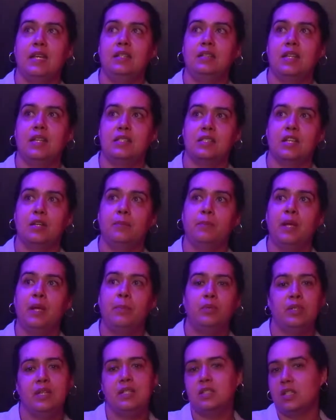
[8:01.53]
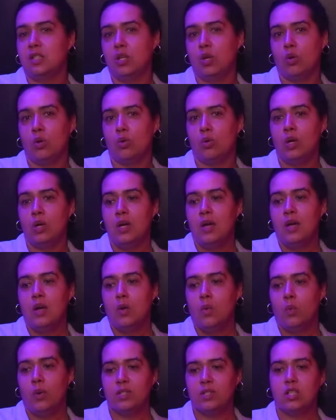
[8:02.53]
that some people need to know
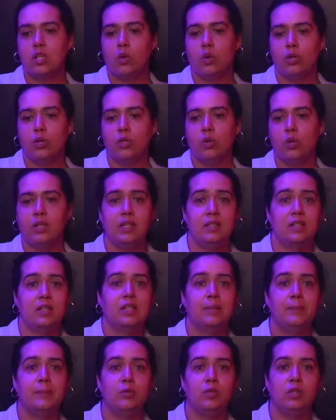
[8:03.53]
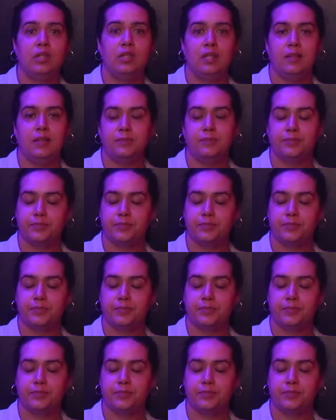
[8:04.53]
what's going on in the community.